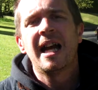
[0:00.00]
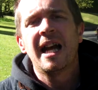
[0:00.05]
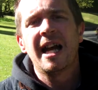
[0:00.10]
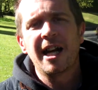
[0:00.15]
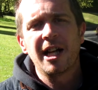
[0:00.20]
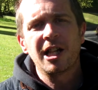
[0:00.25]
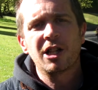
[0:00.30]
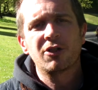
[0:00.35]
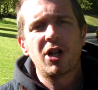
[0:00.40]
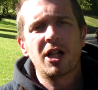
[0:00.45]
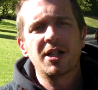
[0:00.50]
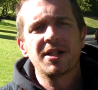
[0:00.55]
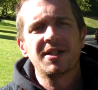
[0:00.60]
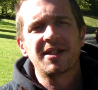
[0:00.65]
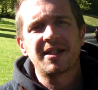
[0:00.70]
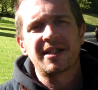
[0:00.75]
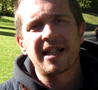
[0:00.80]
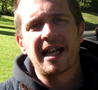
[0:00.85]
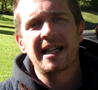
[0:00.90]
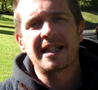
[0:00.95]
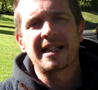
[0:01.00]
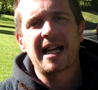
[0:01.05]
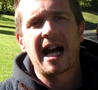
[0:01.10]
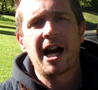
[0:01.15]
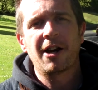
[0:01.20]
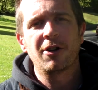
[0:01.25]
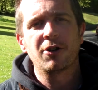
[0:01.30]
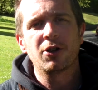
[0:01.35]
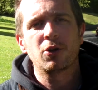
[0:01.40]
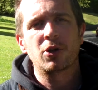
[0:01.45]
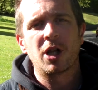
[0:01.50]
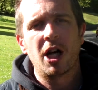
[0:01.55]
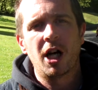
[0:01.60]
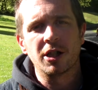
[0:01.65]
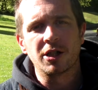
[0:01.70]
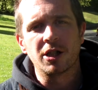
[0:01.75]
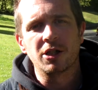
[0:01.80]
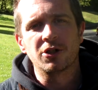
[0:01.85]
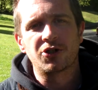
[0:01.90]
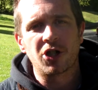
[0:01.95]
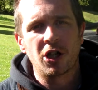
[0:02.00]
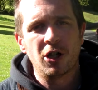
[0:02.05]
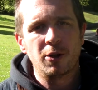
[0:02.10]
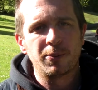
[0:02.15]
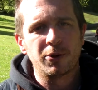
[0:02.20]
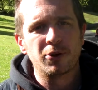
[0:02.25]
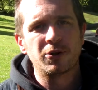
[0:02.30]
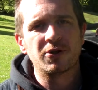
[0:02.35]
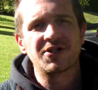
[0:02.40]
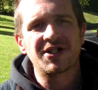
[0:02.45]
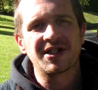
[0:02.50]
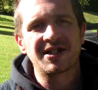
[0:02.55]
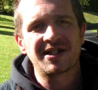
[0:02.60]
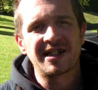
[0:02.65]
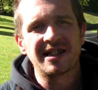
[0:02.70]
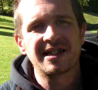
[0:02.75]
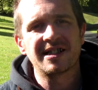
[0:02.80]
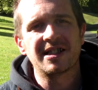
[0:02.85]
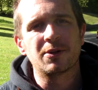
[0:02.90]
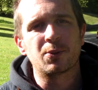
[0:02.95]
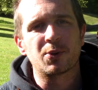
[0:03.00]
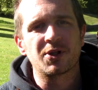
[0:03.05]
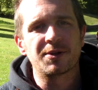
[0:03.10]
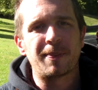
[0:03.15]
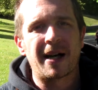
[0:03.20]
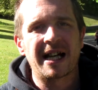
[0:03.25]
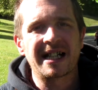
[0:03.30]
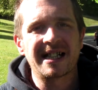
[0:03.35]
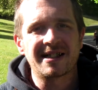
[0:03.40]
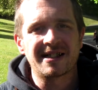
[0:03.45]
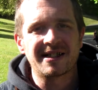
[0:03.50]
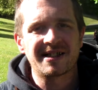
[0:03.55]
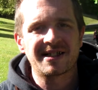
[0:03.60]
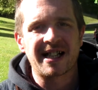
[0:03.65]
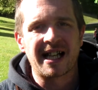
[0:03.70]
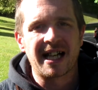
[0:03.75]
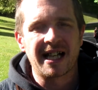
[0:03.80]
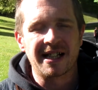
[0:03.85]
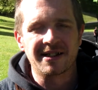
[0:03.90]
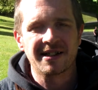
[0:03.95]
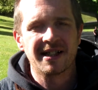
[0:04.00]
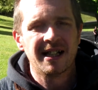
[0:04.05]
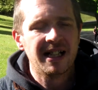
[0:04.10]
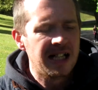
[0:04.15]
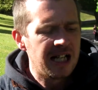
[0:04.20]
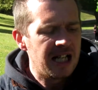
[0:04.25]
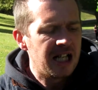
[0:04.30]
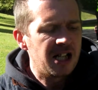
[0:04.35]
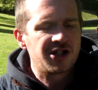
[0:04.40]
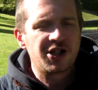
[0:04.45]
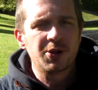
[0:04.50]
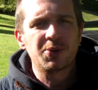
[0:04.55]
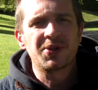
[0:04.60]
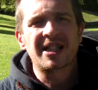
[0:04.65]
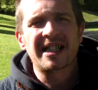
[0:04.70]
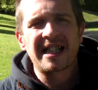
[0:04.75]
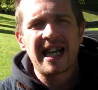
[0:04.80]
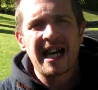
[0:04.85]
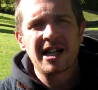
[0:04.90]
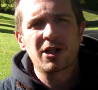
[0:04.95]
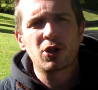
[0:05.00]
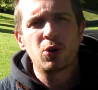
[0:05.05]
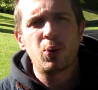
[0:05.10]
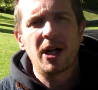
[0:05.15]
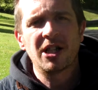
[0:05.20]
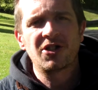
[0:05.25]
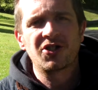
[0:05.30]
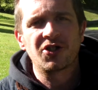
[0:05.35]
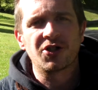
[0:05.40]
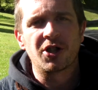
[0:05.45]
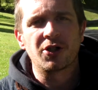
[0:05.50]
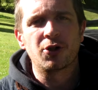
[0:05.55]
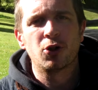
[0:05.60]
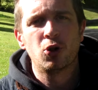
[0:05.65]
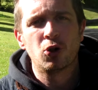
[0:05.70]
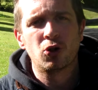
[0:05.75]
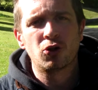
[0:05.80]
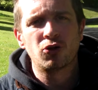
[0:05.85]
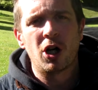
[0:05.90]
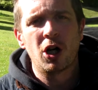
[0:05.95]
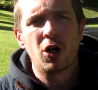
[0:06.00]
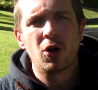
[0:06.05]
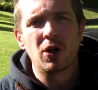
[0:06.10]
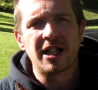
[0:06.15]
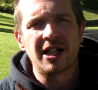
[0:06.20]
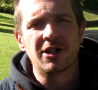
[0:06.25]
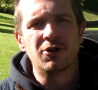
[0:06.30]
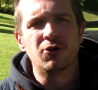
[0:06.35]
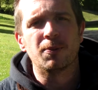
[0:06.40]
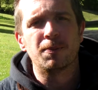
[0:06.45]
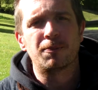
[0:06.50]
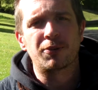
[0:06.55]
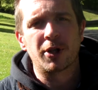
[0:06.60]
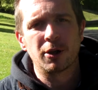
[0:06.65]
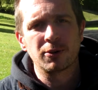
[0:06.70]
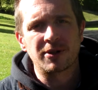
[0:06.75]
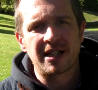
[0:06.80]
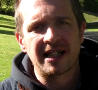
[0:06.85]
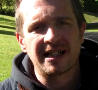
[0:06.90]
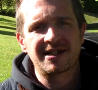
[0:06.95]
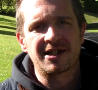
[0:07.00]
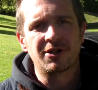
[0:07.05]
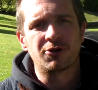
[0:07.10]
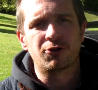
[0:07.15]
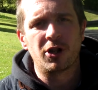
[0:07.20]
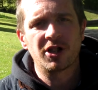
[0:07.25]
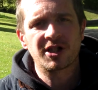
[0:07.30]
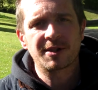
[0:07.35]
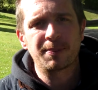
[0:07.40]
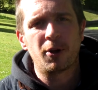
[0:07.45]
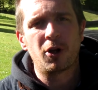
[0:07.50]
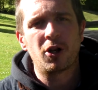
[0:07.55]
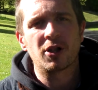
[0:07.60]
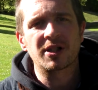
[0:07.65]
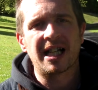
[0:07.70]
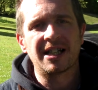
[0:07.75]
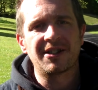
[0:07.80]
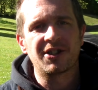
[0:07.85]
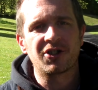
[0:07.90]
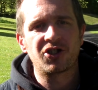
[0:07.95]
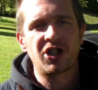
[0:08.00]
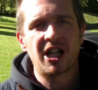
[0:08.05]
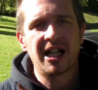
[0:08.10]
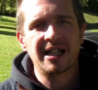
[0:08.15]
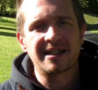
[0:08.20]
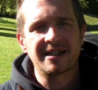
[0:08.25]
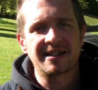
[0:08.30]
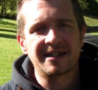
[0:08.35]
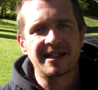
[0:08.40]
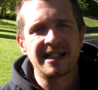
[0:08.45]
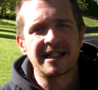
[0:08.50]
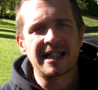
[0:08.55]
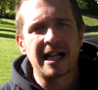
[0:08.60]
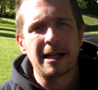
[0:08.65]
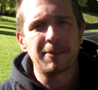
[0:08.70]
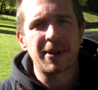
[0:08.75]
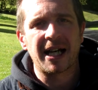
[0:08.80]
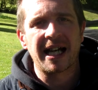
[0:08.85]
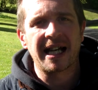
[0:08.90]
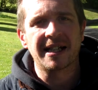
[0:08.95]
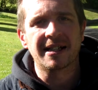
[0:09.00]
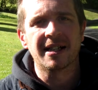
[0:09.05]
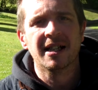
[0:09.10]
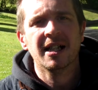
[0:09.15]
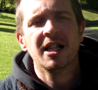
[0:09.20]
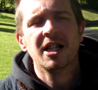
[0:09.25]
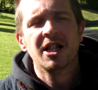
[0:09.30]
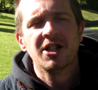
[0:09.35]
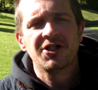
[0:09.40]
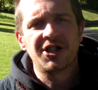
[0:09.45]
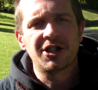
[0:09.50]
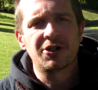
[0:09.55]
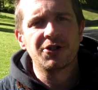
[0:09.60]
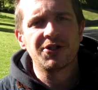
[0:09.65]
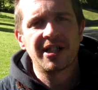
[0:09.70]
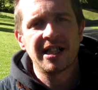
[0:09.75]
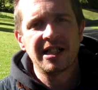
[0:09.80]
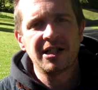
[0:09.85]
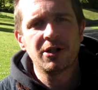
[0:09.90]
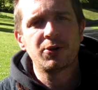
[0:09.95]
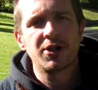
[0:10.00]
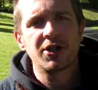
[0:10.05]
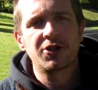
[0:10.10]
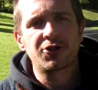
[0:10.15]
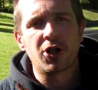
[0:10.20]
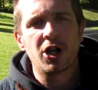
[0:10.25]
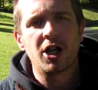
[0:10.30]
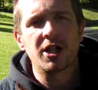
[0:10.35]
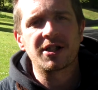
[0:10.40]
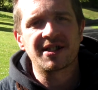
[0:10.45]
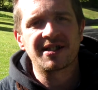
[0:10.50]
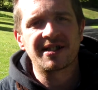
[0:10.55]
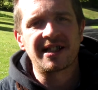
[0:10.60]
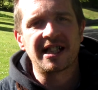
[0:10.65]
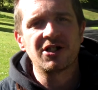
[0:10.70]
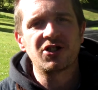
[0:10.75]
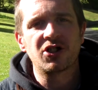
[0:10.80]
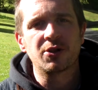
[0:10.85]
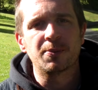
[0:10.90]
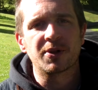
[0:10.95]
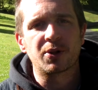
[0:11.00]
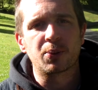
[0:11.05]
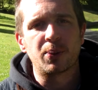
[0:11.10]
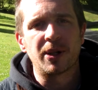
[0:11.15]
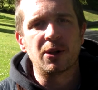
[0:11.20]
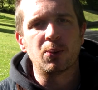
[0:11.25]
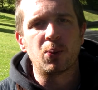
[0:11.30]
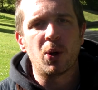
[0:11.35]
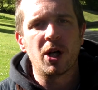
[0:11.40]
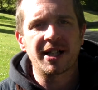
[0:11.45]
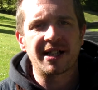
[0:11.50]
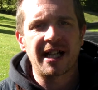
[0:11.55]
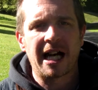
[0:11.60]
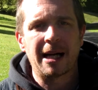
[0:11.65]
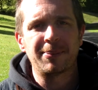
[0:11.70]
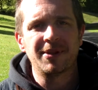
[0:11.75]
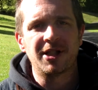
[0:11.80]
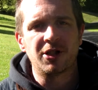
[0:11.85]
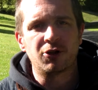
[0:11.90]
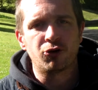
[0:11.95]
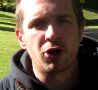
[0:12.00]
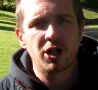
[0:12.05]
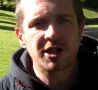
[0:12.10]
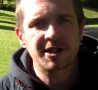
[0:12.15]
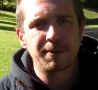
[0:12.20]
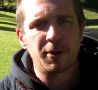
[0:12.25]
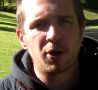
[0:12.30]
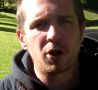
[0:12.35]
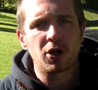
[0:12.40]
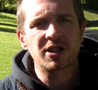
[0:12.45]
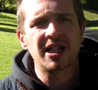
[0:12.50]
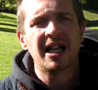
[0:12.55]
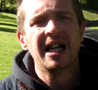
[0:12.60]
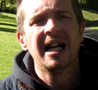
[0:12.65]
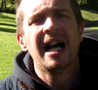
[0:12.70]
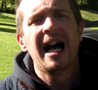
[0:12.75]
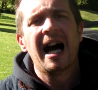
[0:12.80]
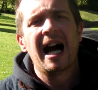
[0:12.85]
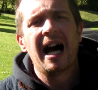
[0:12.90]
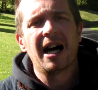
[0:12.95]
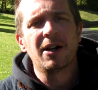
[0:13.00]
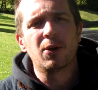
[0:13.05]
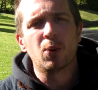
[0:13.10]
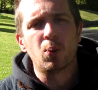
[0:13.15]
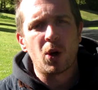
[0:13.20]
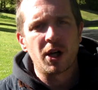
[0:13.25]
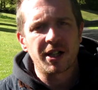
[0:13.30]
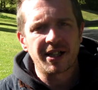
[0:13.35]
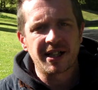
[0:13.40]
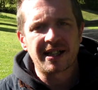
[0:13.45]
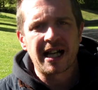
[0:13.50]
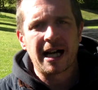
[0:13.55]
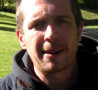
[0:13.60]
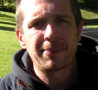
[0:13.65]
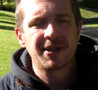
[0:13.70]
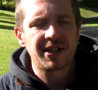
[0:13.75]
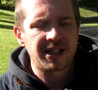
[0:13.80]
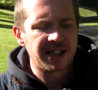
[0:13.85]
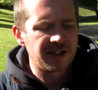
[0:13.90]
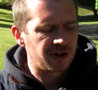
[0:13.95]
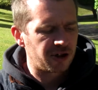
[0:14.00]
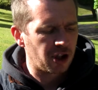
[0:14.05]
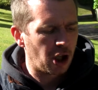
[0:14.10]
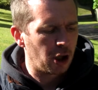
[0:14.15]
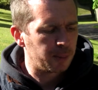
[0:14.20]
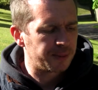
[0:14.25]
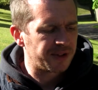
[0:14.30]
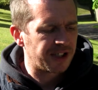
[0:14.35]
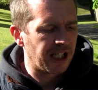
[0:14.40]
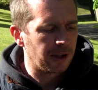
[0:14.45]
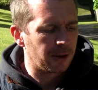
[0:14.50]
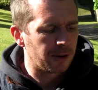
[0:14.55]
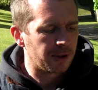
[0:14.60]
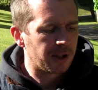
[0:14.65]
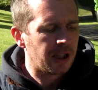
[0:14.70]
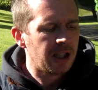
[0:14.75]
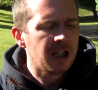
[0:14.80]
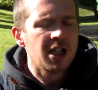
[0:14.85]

Earlier on in the day, Karen O'Connell, Joan Burton's assistant, was back in the stand. She was again questioned on her role in protests in Rossport and the Shell to Sea campaign. She continued to draw a distinction between what had happened in Rossport and what had happened in Jobstown.